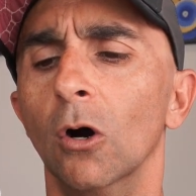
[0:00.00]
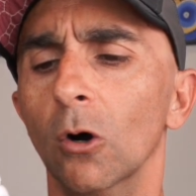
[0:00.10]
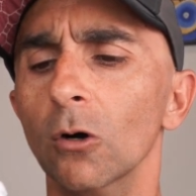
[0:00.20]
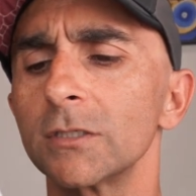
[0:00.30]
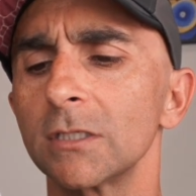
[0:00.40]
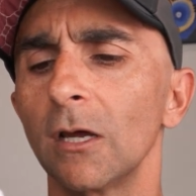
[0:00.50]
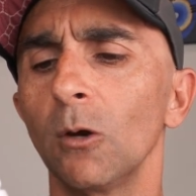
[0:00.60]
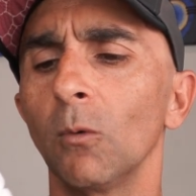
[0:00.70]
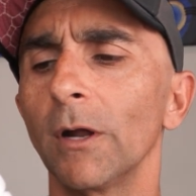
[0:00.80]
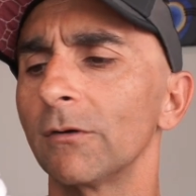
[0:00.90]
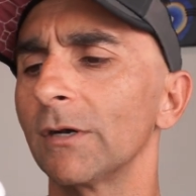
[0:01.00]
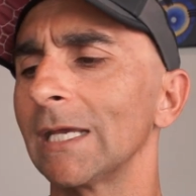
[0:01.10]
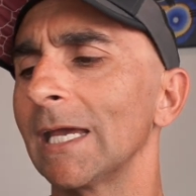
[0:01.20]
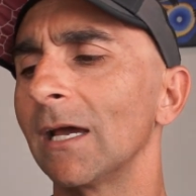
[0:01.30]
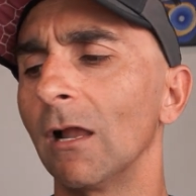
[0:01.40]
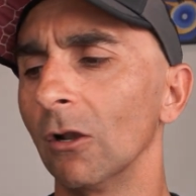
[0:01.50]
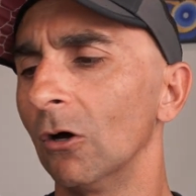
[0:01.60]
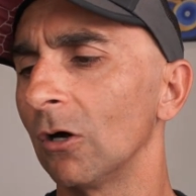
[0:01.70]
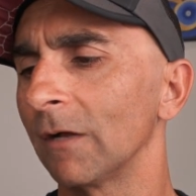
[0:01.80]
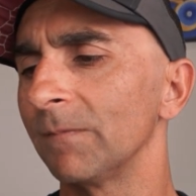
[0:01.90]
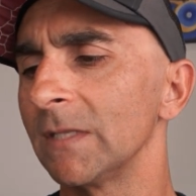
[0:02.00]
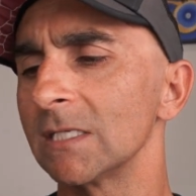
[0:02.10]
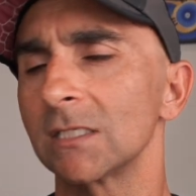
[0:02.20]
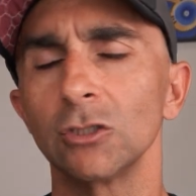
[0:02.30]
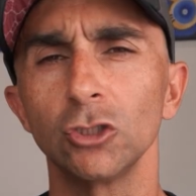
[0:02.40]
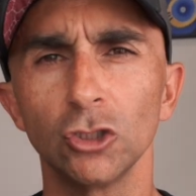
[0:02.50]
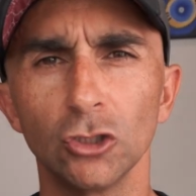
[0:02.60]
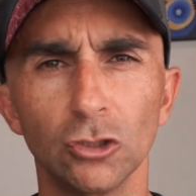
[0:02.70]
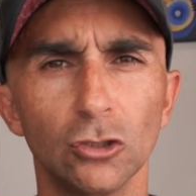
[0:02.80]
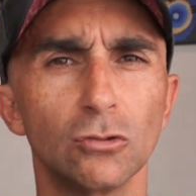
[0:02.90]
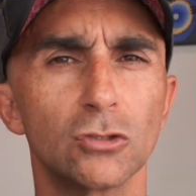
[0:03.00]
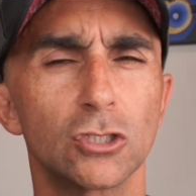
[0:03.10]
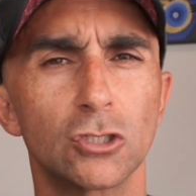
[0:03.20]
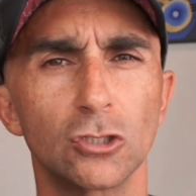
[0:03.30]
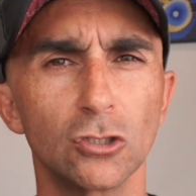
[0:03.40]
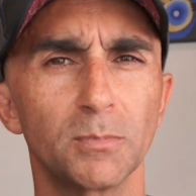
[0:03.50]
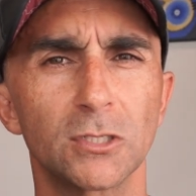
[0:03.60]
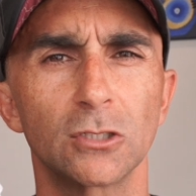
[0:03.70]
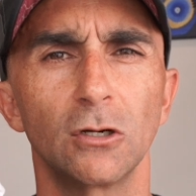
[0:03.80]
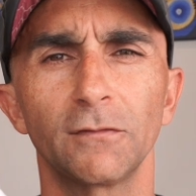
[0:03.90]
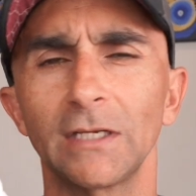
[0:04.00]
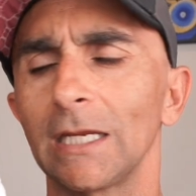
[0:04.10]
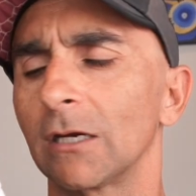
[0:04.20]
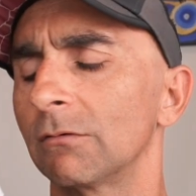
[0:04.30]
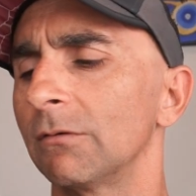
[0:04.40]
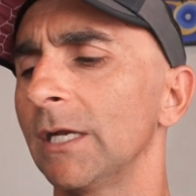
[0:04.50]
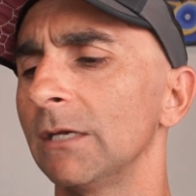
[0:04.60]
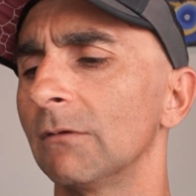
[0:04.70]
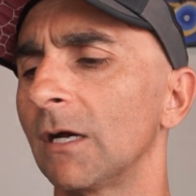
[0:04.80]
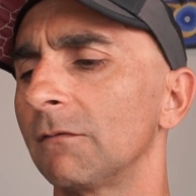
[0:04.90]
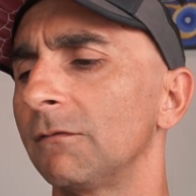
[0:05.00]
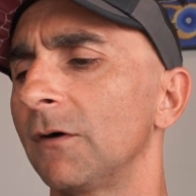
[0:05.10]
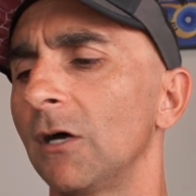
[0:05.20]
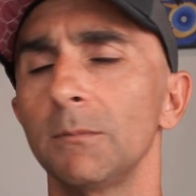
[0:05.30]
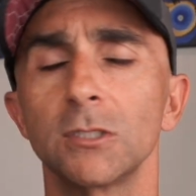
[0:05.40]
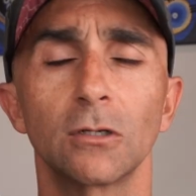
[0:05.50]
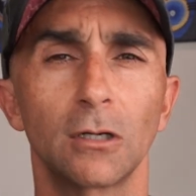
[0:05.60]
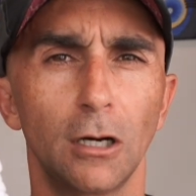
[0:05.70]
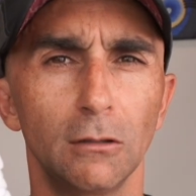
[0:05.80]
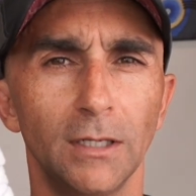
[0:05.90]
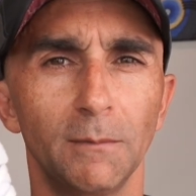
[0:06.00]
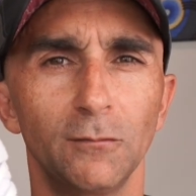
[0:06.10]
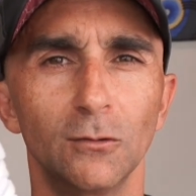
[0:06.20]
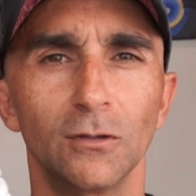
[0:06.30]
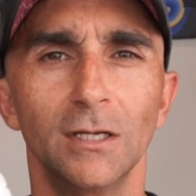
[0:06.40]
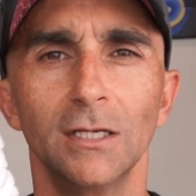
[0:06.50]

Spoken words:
Also wondering how long this new super soft IncrediRun foam is going to hold up for.